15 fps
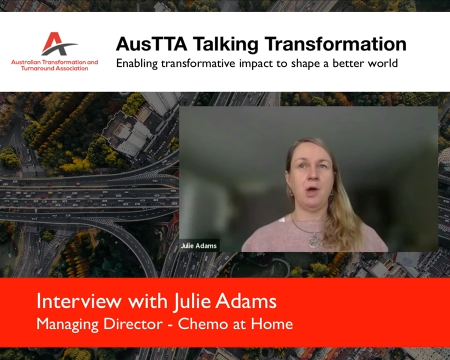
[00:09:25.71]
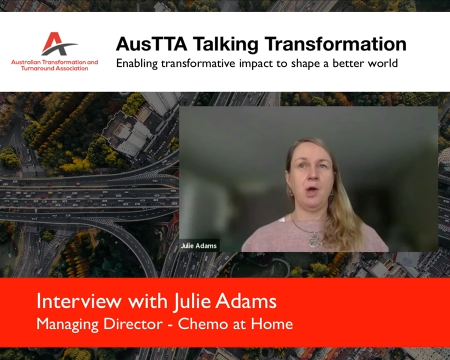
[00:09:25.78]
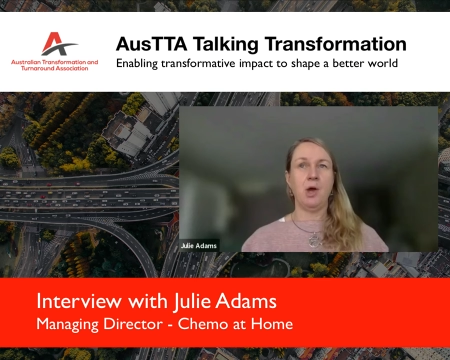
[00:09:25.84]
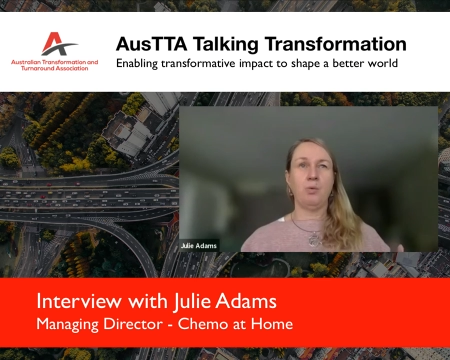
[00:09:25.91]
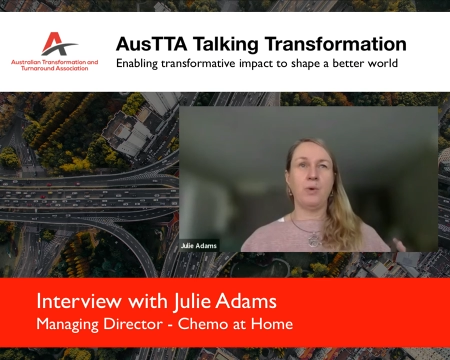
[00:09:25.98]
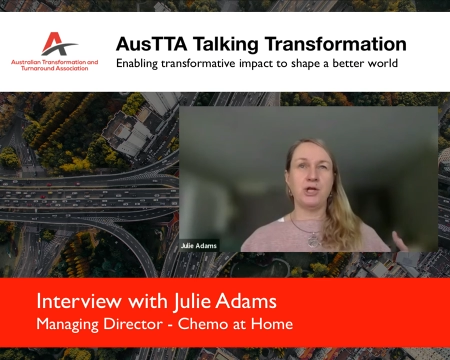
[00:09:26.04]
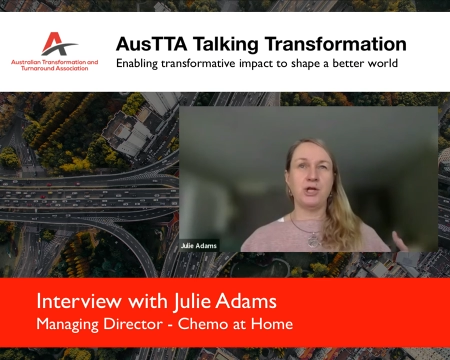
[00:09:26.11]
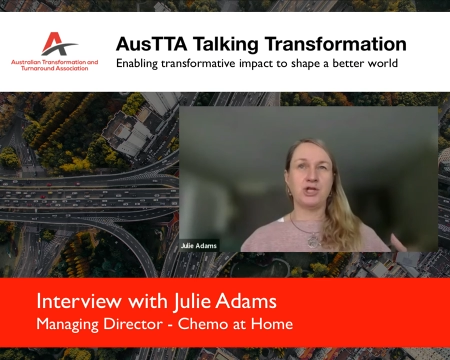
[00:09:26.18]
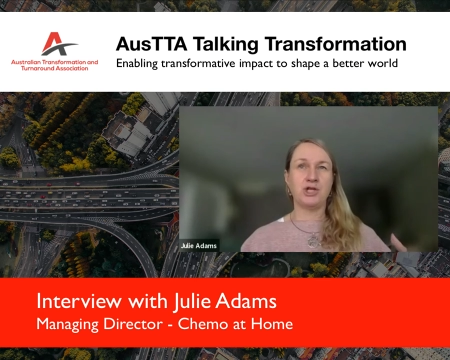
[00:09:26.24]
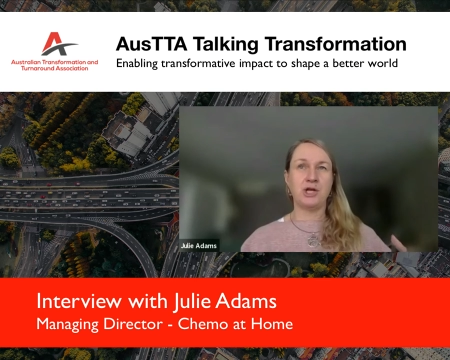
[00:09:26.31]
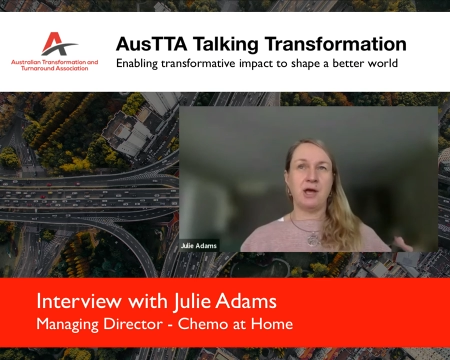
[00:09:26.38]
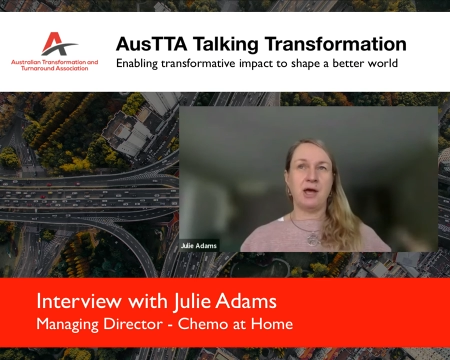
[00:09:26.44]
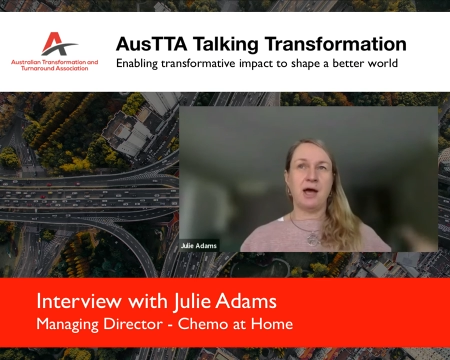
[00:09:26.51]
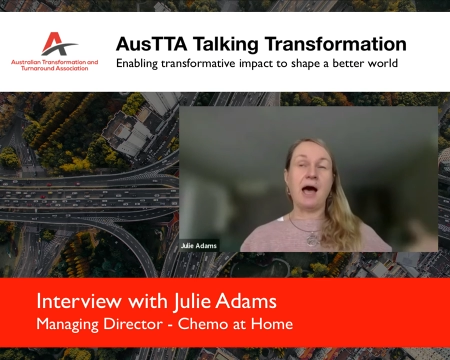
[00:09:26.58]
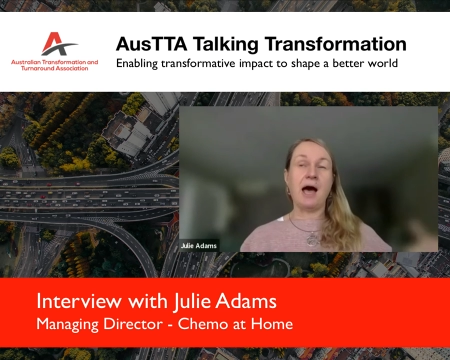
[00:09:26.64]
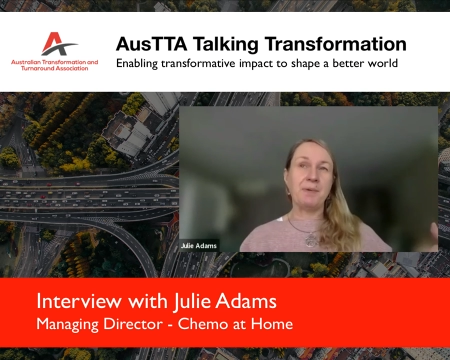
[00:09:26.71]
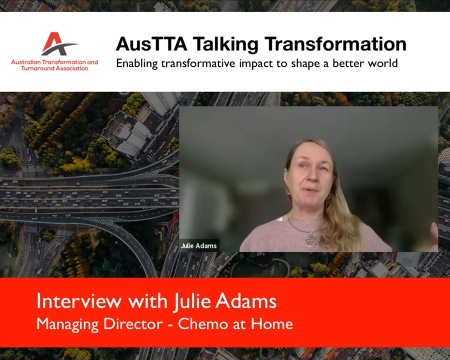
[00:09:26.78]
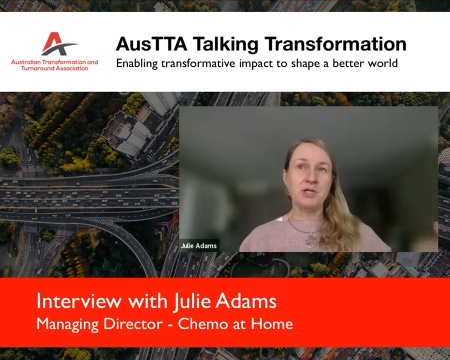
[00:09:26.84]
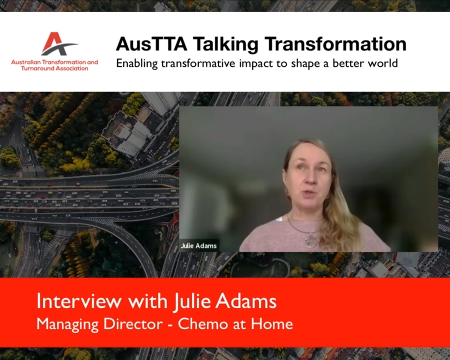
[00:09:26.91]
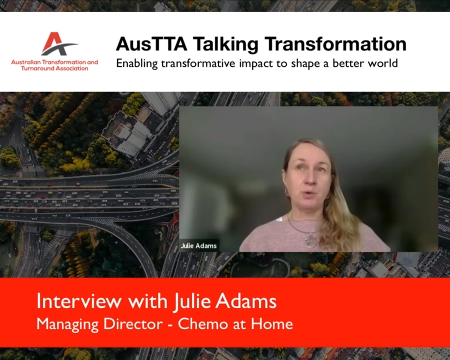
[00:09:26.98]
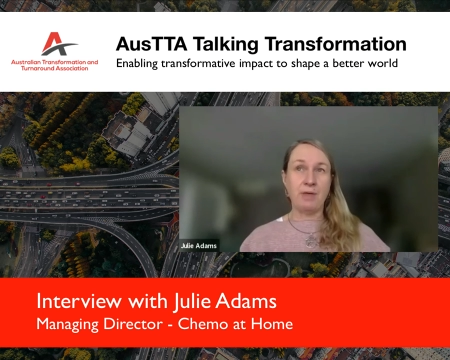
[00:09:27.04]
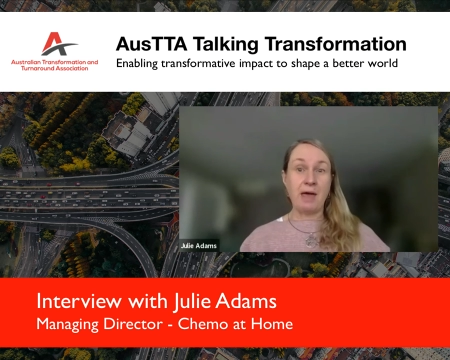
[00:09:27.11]
which up
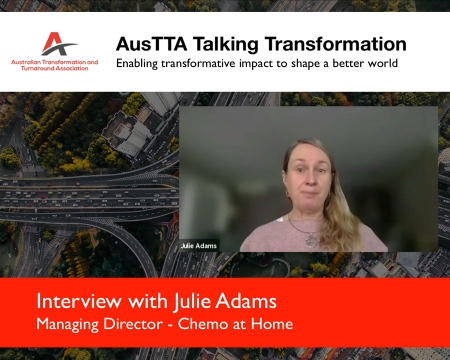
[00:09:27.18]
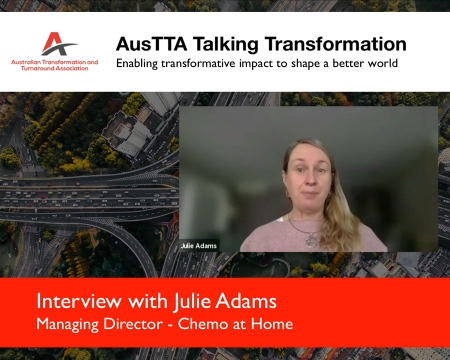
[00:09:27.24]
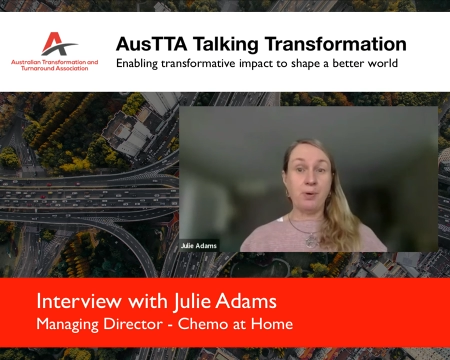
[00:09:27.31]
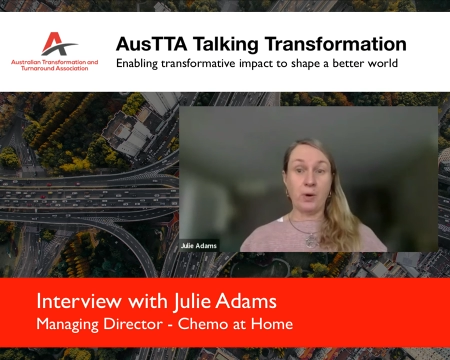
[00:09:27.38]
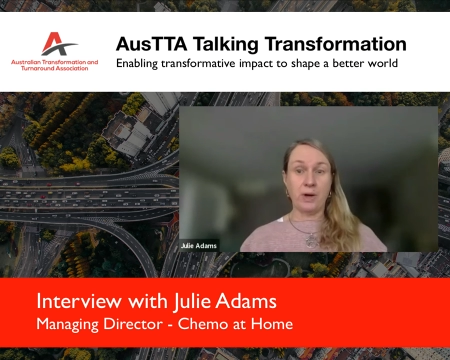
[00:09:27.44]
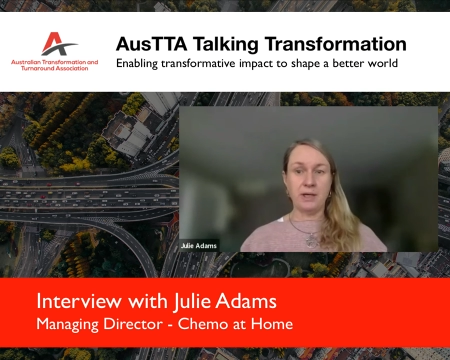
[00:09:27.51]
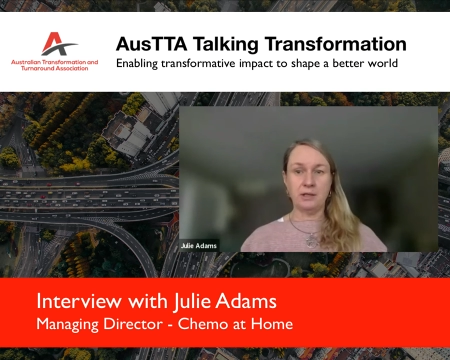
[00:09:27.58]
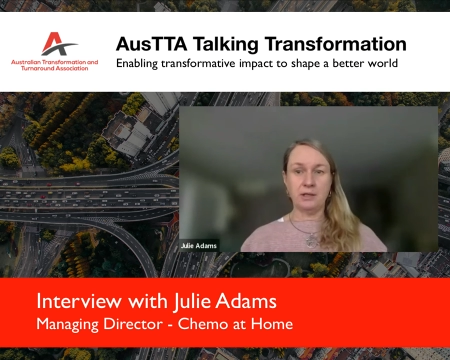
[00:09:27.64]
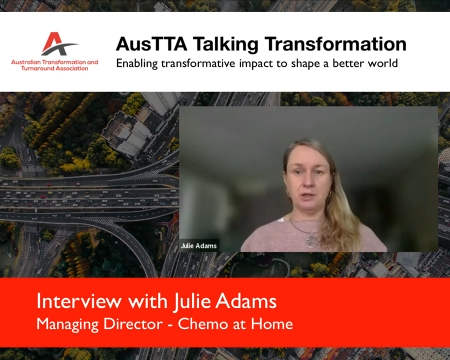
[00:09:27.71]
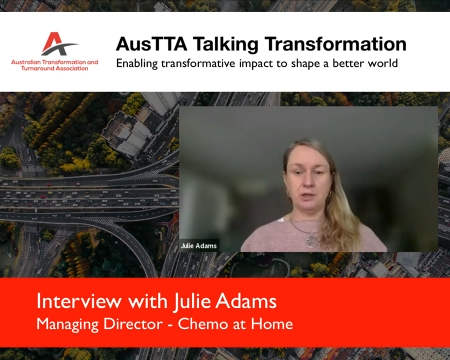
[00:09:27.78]
until that point,